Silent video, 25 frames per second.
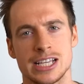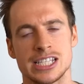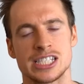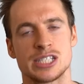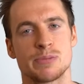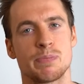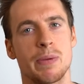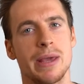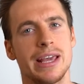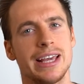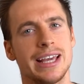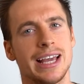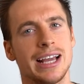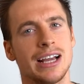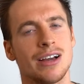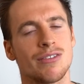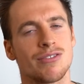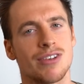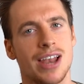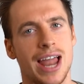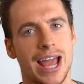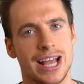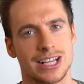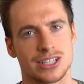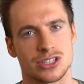Speaking of
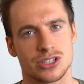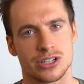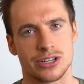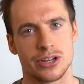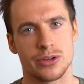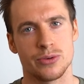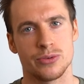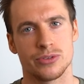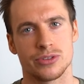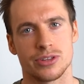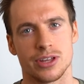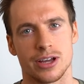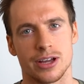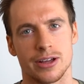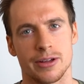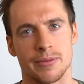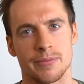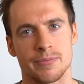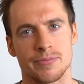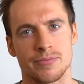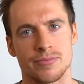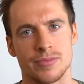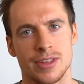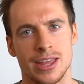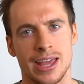Lex Luthor,
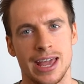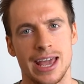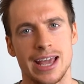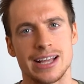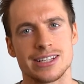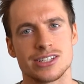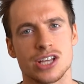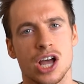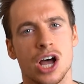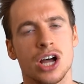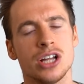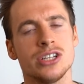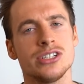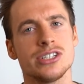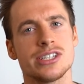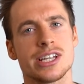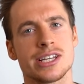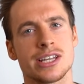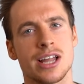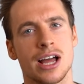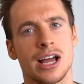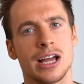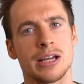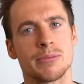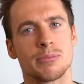it's
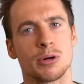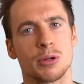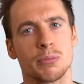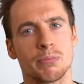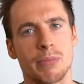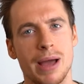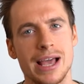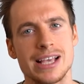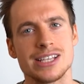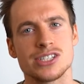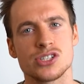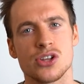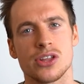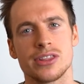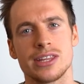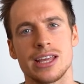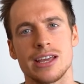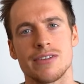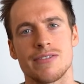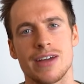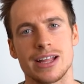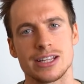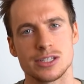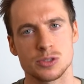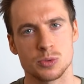undeniable based on the
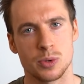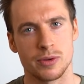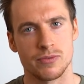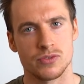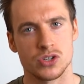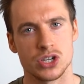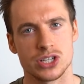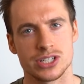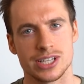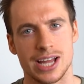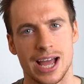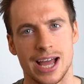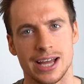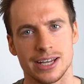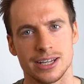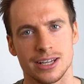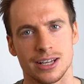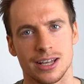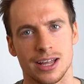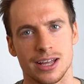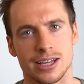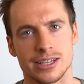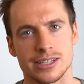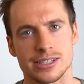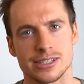events we've just
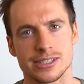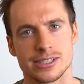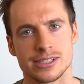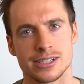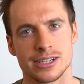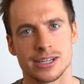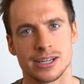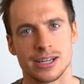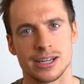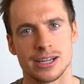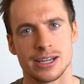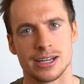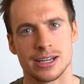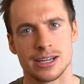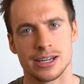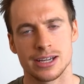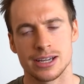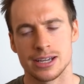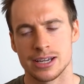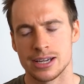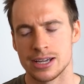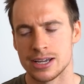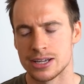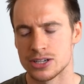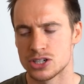analysed
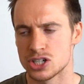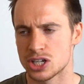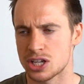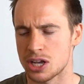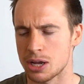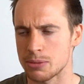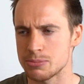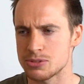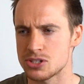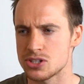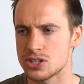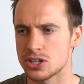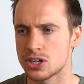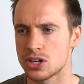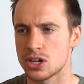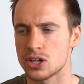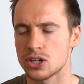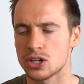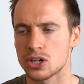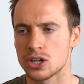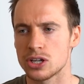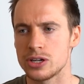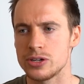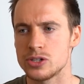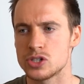to come to the
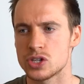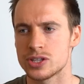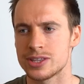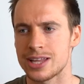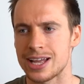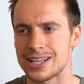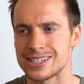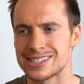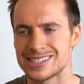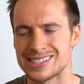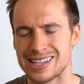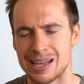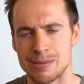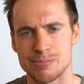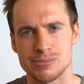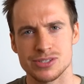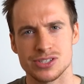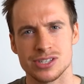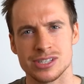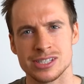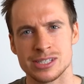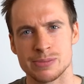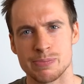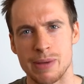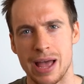conclusion that
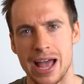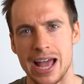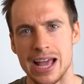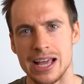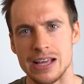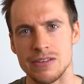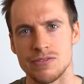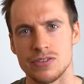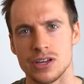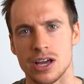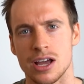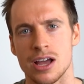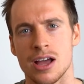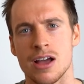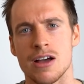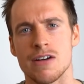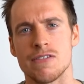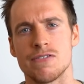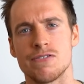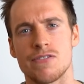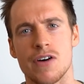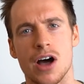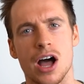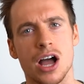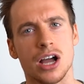Samson's behaviour
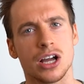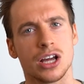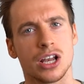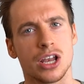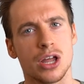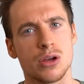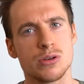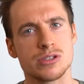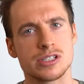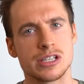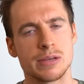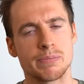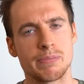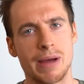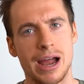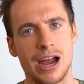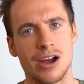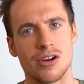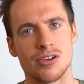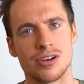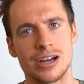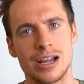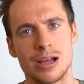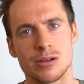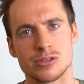far closer
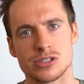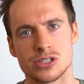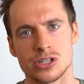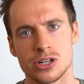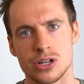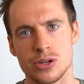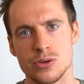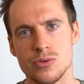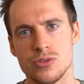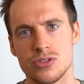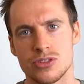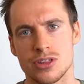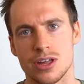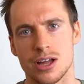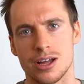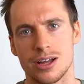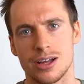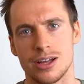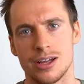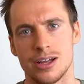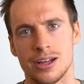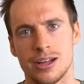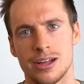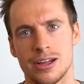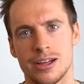parallels Luthor
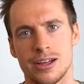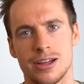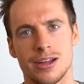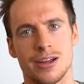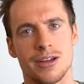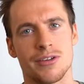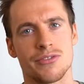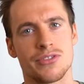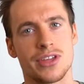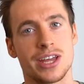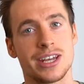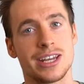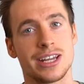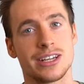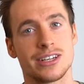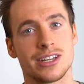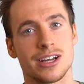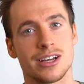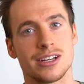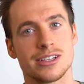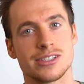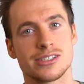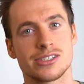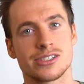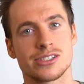than it
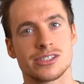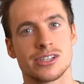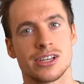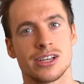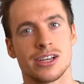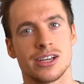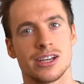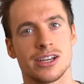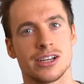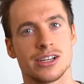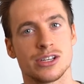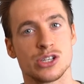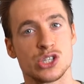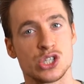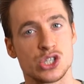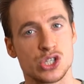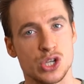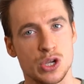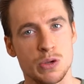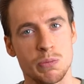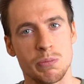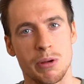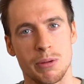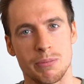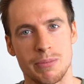does
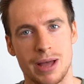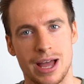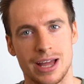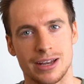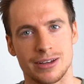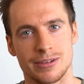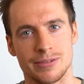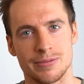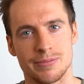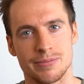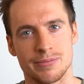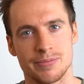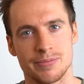Superman.